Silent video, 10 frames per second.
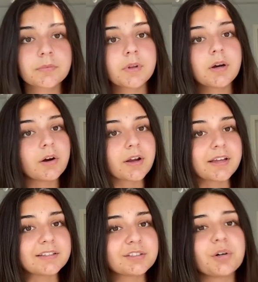
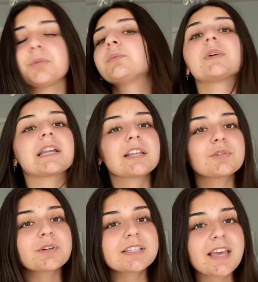Okay, so we're getting
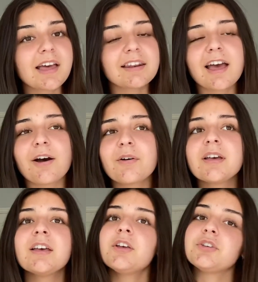towards the end now.
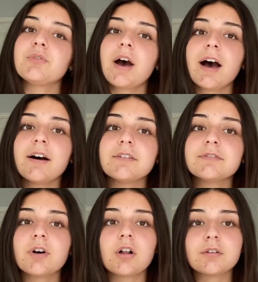You have
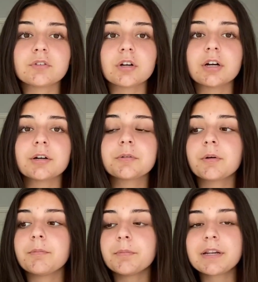all of your
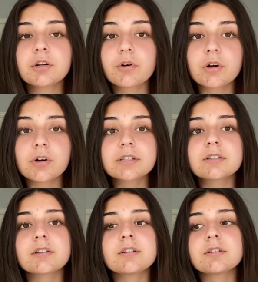mandatory
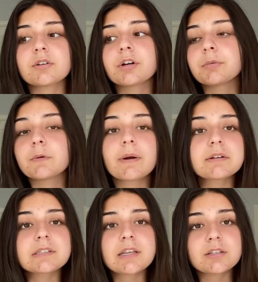courses, your
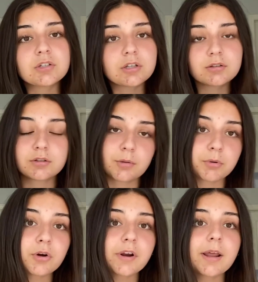prerequisite, the
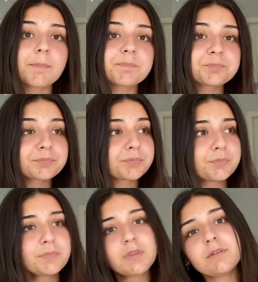program,
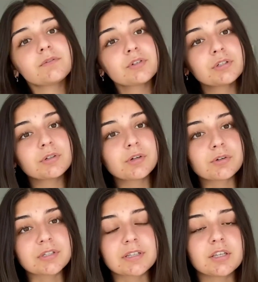first year
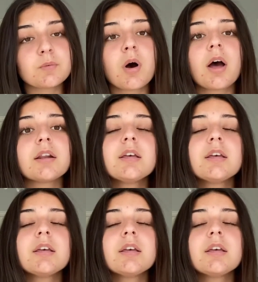courses that you want.